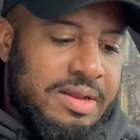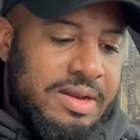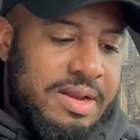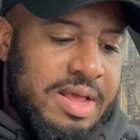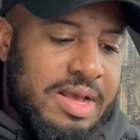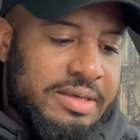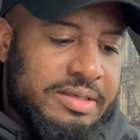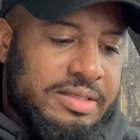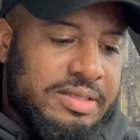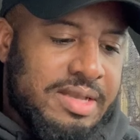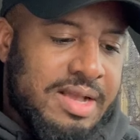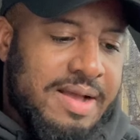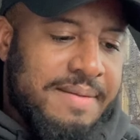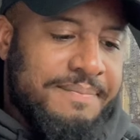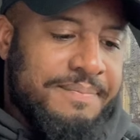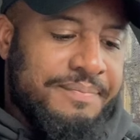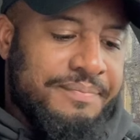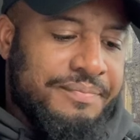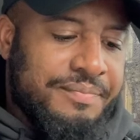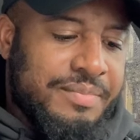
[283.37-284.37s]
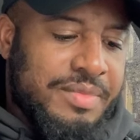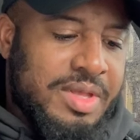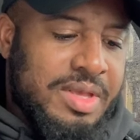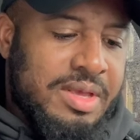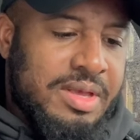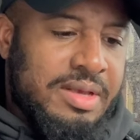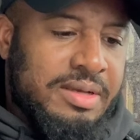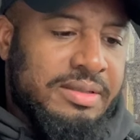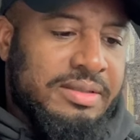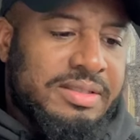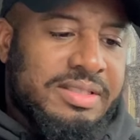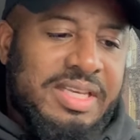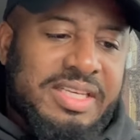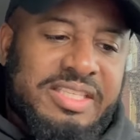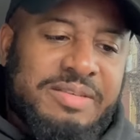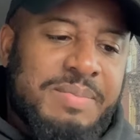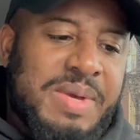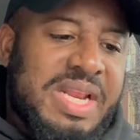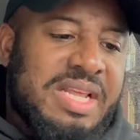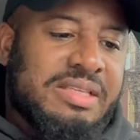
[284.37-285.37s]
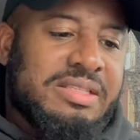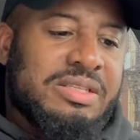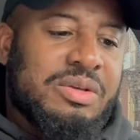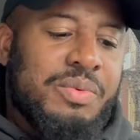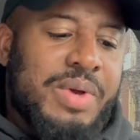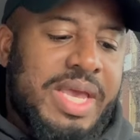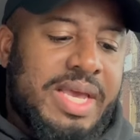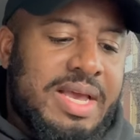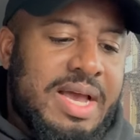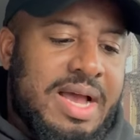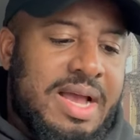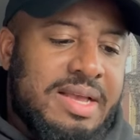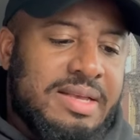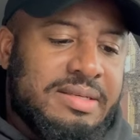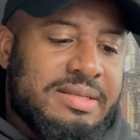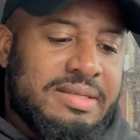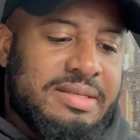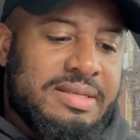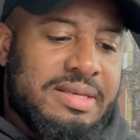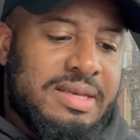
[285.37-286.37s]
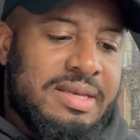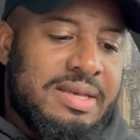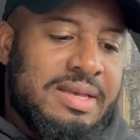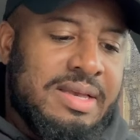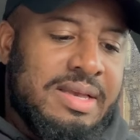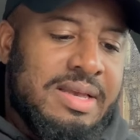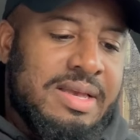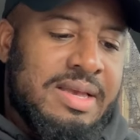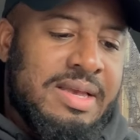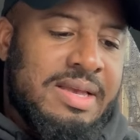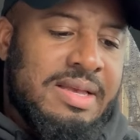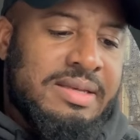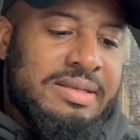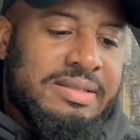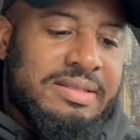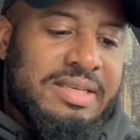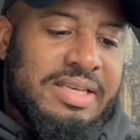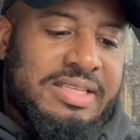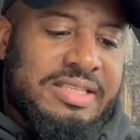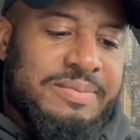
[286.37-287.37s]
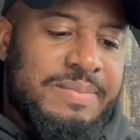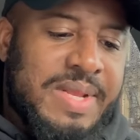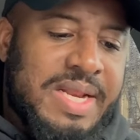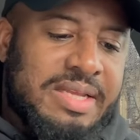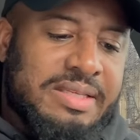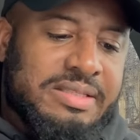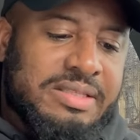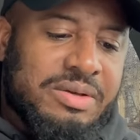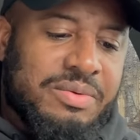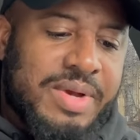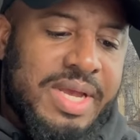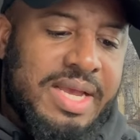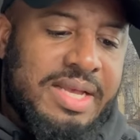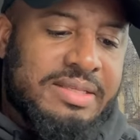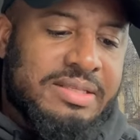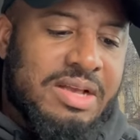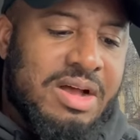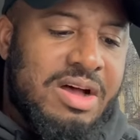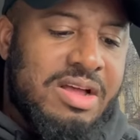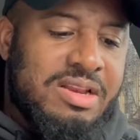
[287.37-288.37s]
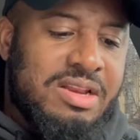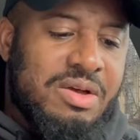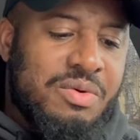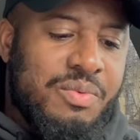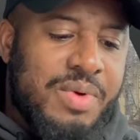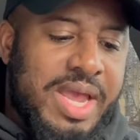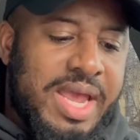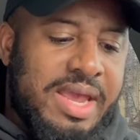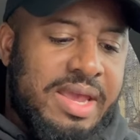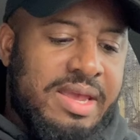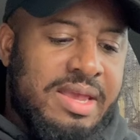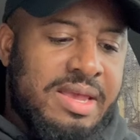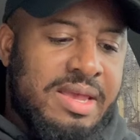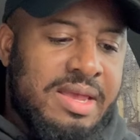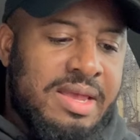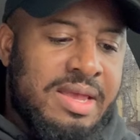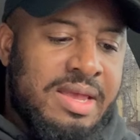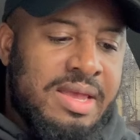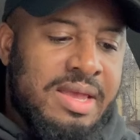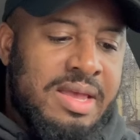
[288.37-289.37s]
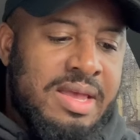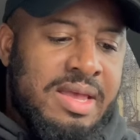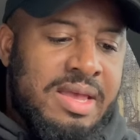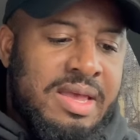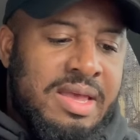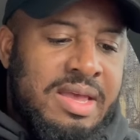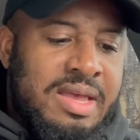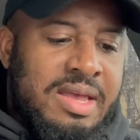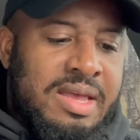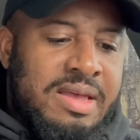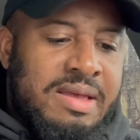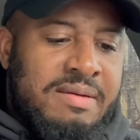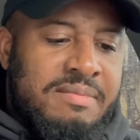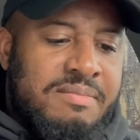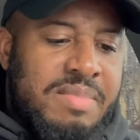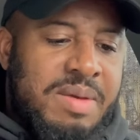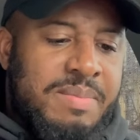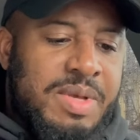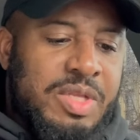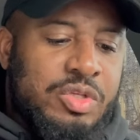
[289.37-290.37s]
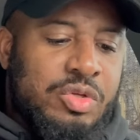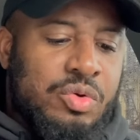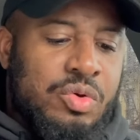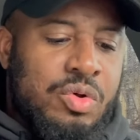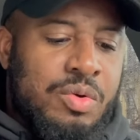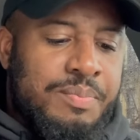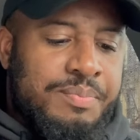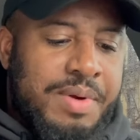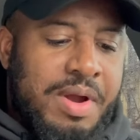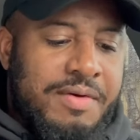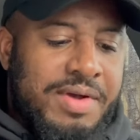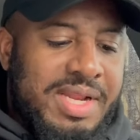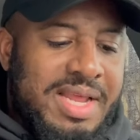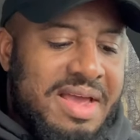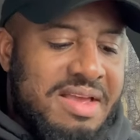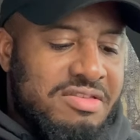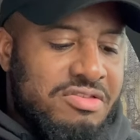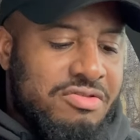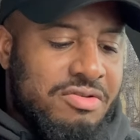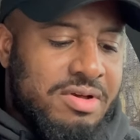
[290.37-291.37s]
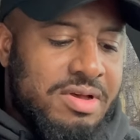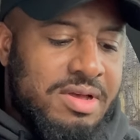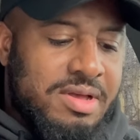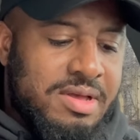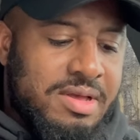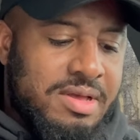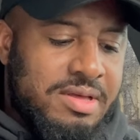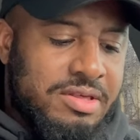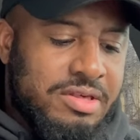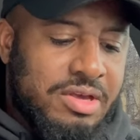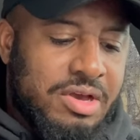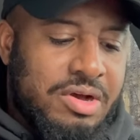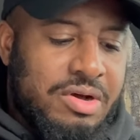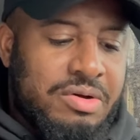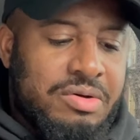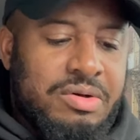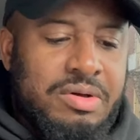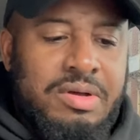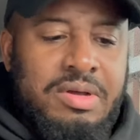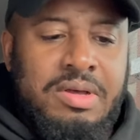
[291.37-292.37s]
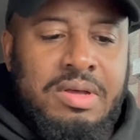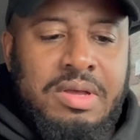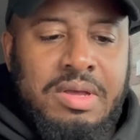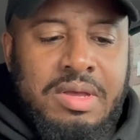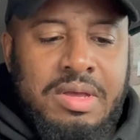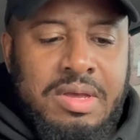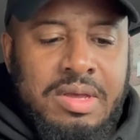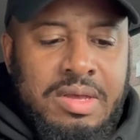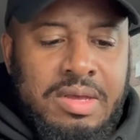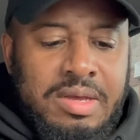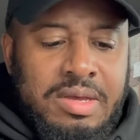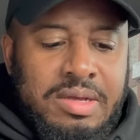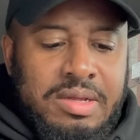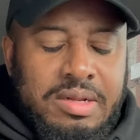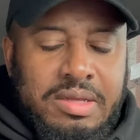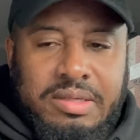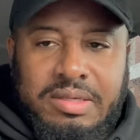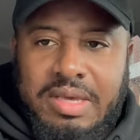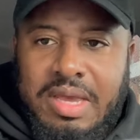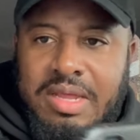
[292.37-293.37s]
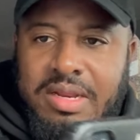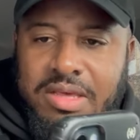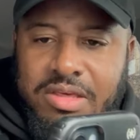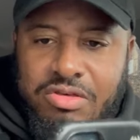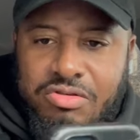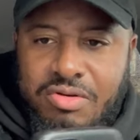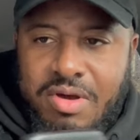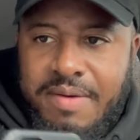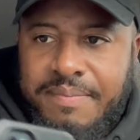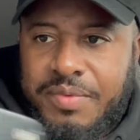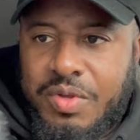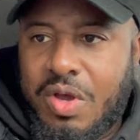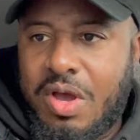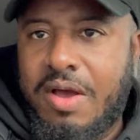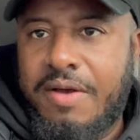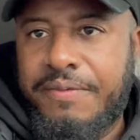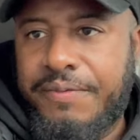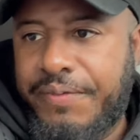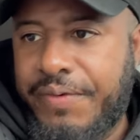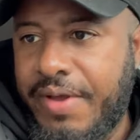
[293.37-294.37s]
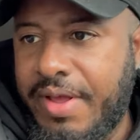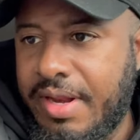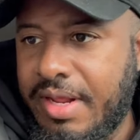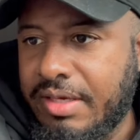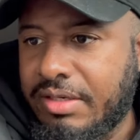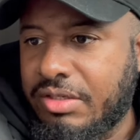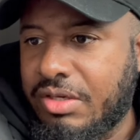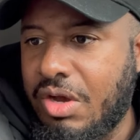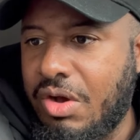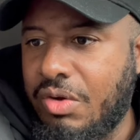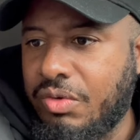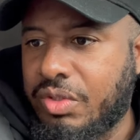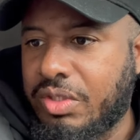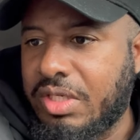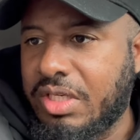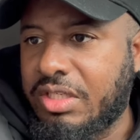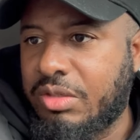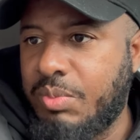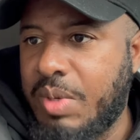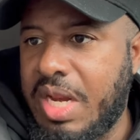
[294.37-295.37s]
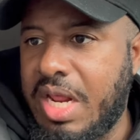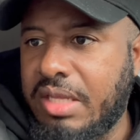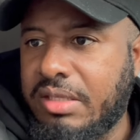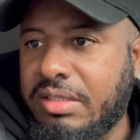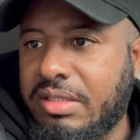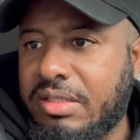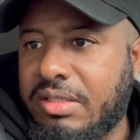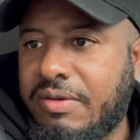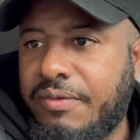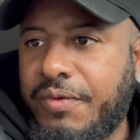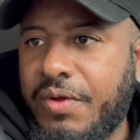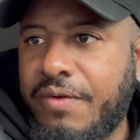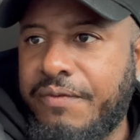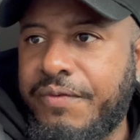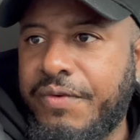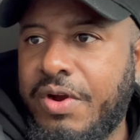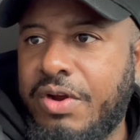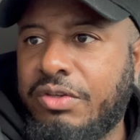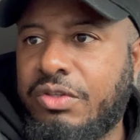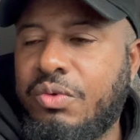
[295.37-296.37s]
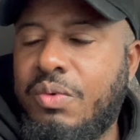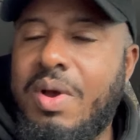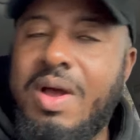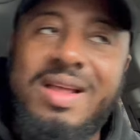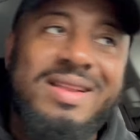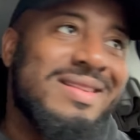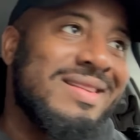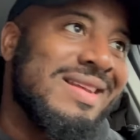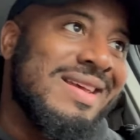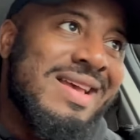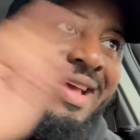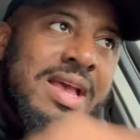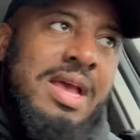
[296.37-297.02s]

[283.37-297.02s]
Next stop, six minutes away, guys. Six minutes away. It's on the way, maybe to Perelandra. So let's get this dropped off. Let's go. Six minutes for the first one.